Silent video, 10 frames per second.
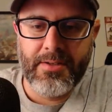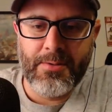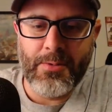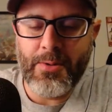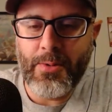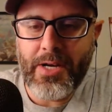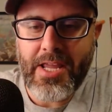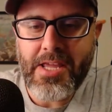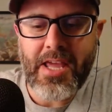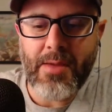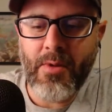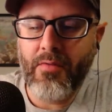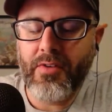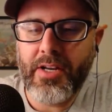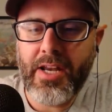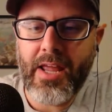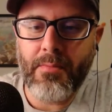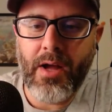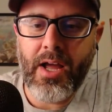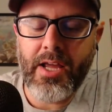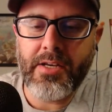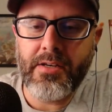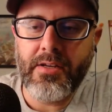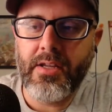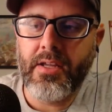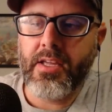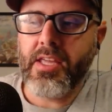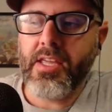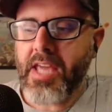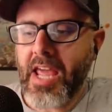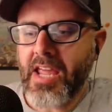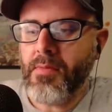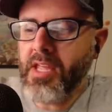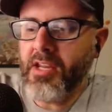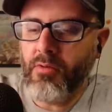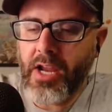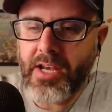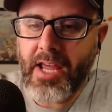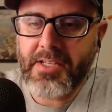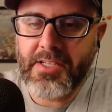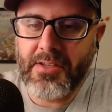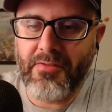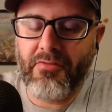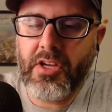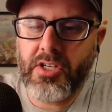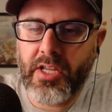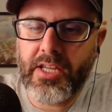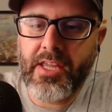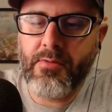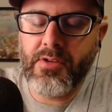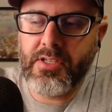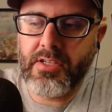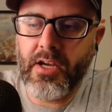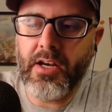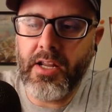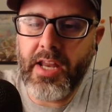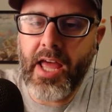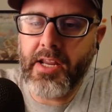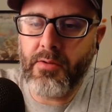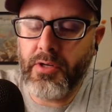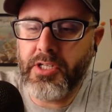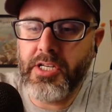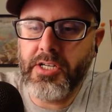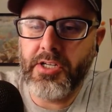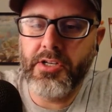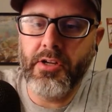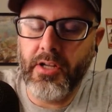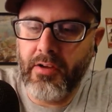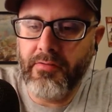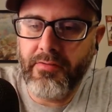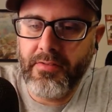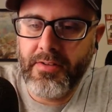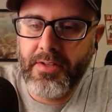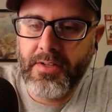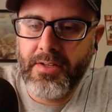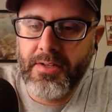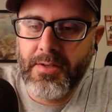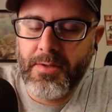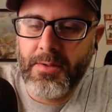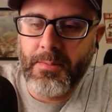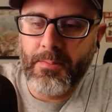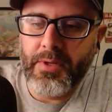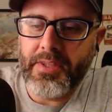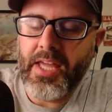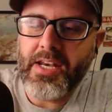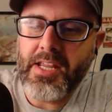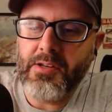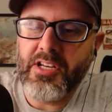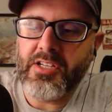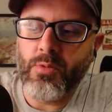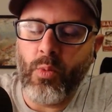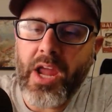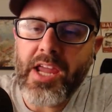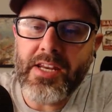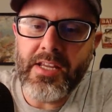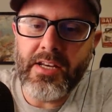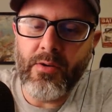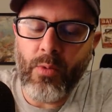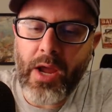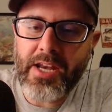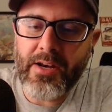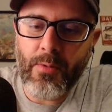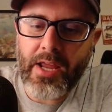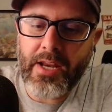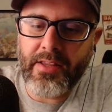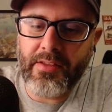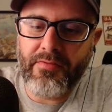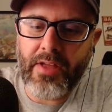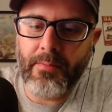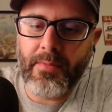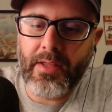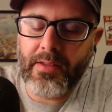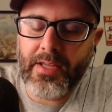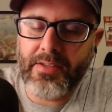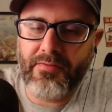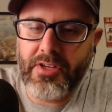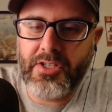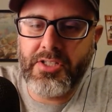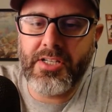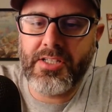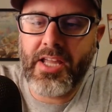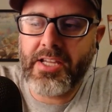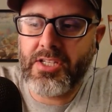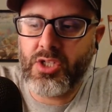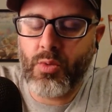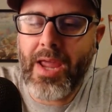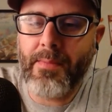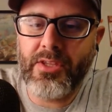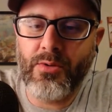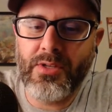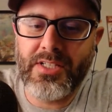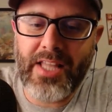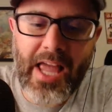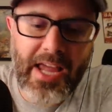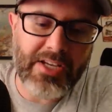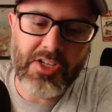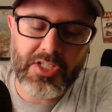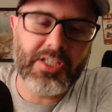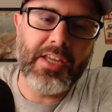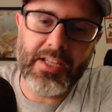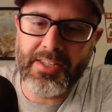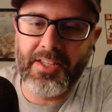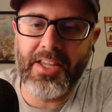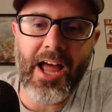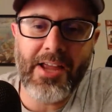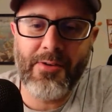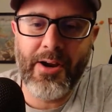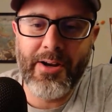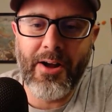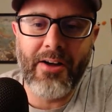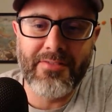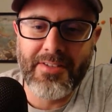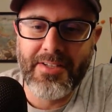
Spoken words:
When he came over to net mine, he came in right next to the fish like he was gonna net it, which he should have. But then he just waited and waited and waited, and I'm like, the fish just like swam into his leg, and he just kicked the line right off.